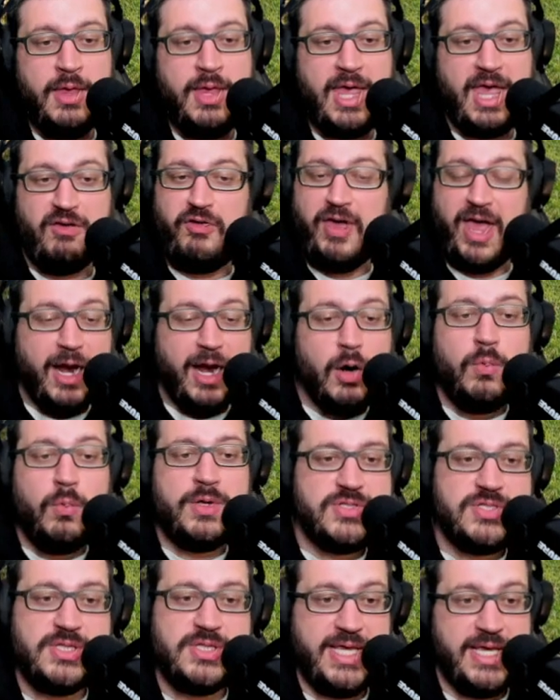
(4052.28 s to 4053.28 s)
If
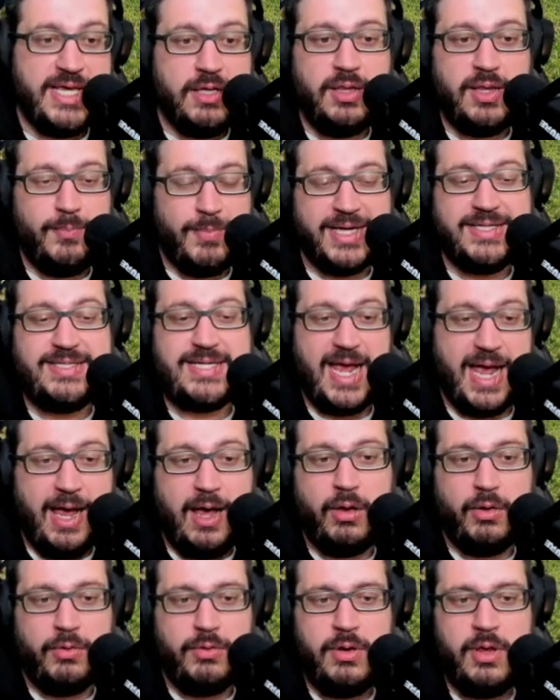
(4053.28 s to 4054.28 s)
heroin's legal in my
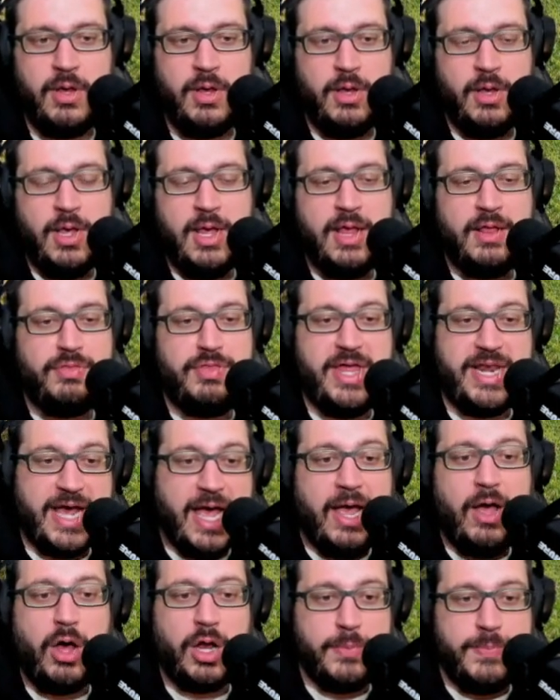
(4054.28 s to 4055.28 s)
town, then
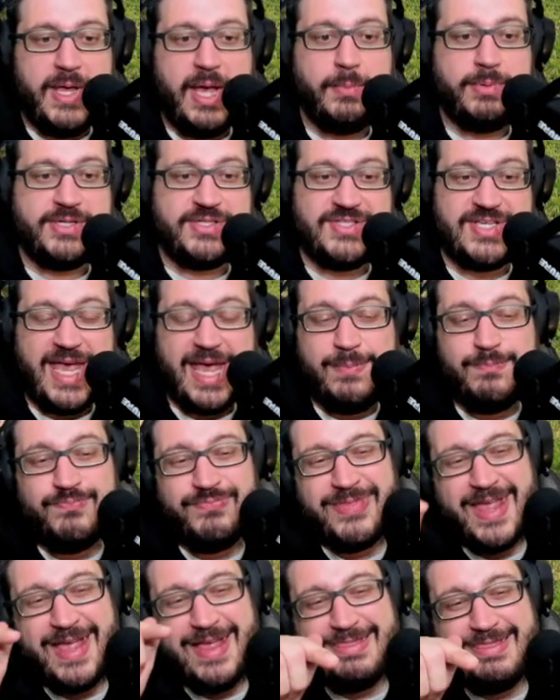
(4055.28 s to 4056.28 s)
I ought to be able to say,
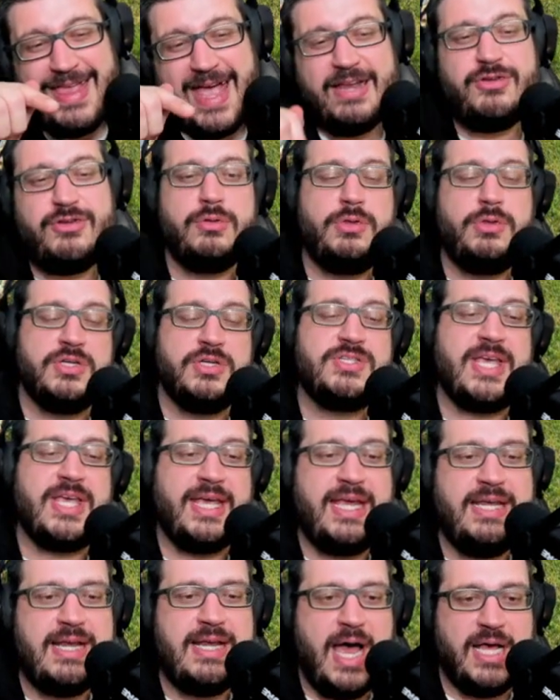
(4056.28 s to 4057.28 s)
that dude looks
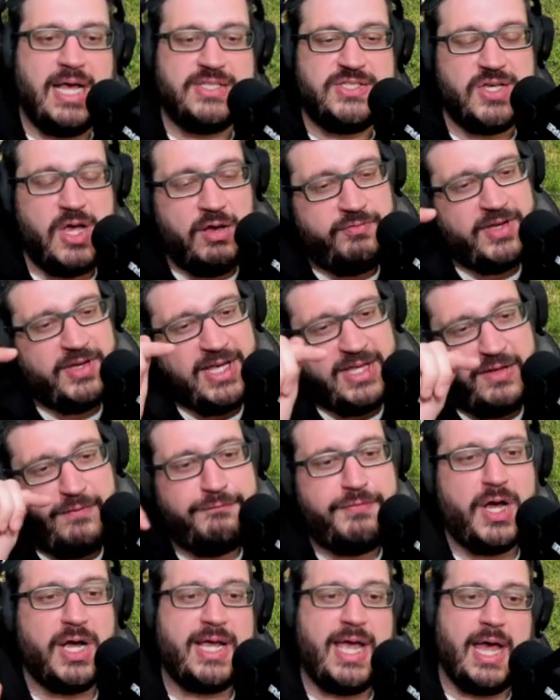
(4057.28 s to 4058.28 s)
like he nods off. Get the
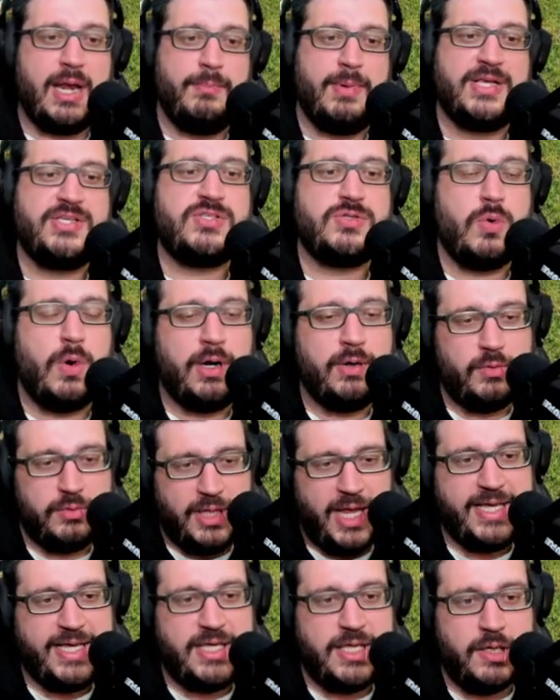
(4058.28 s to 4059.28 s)
fuck out of my store. I don't
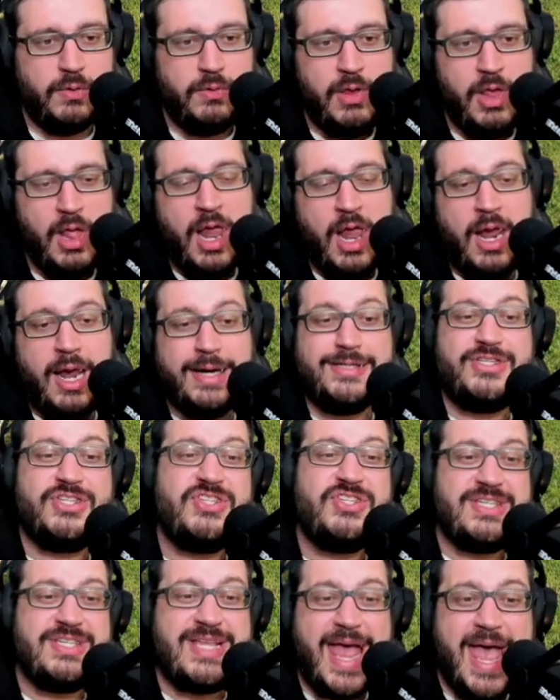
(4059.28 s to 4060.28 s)
like you.
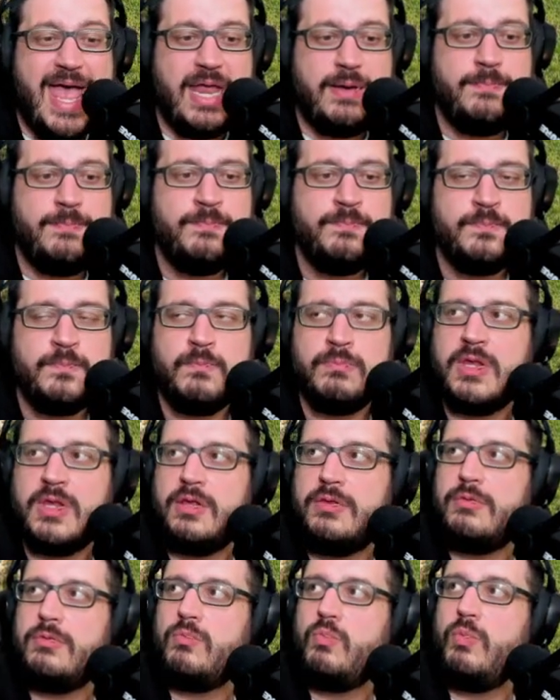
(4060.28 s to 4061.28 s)
Instead,
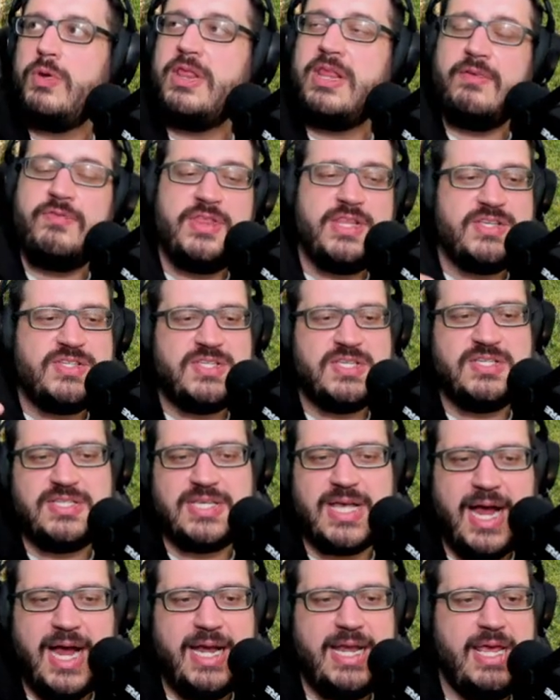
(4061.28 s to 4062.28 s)
we live in this
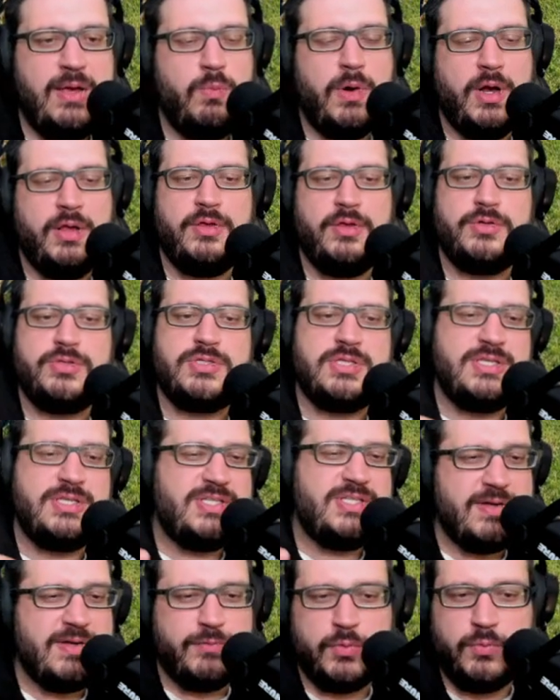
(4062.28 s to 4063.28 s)
society where there's the
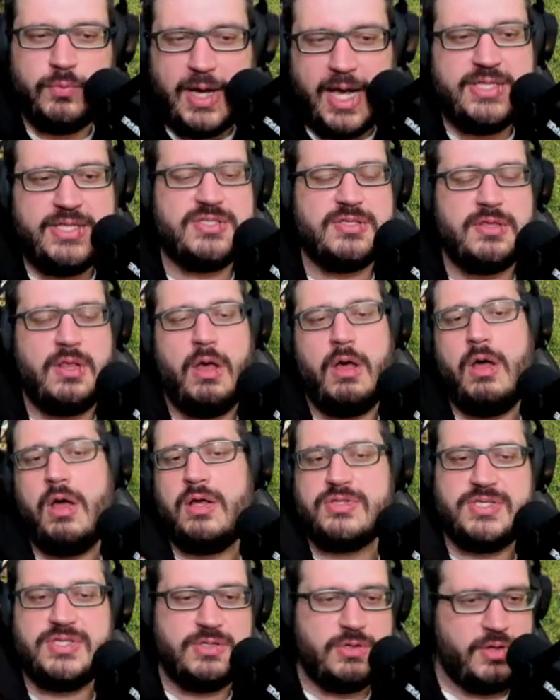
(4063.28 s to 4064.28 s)
civil rights
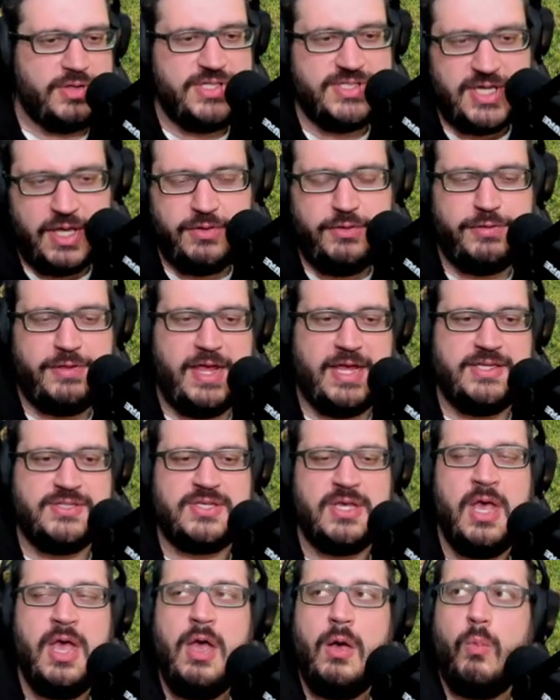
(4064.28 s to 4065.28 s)
laws and all these other
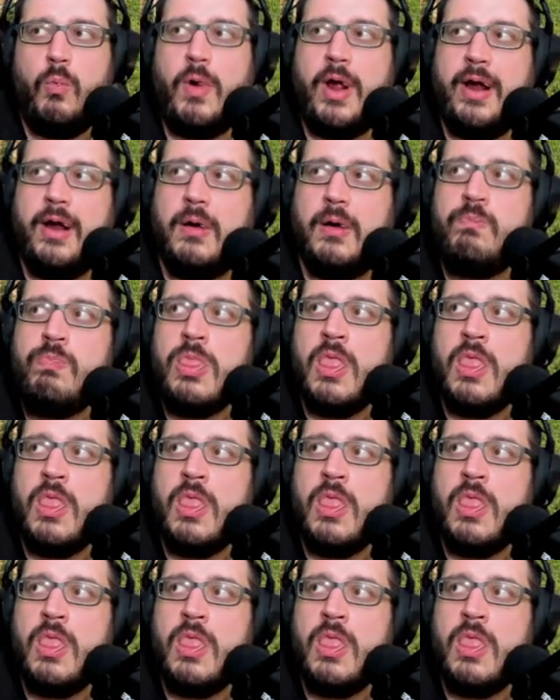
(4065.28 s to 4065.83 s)
things where